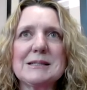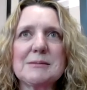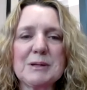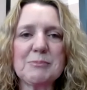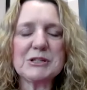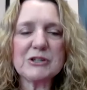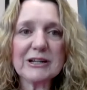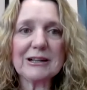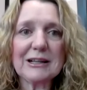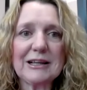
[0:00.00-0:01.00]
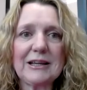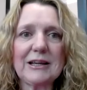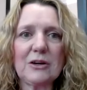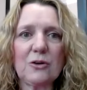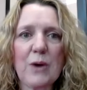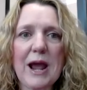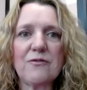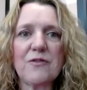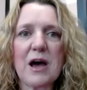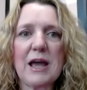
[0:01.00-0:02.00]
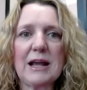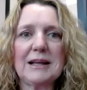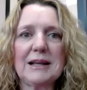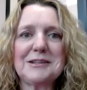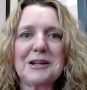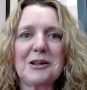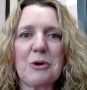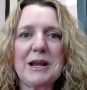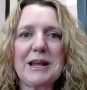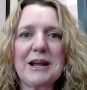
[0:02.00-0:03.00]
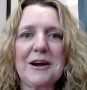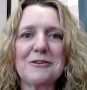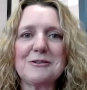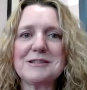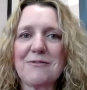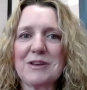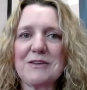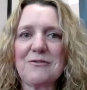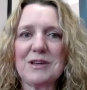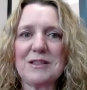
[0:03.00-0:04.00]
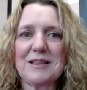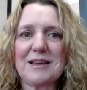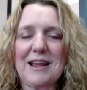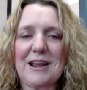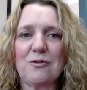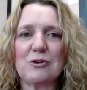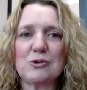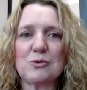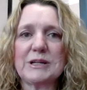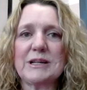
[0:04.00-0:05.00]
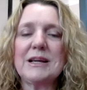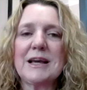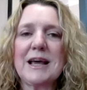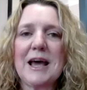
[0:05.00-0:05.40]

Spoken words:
It's been particularly gratifying celebrating our 75th anniversary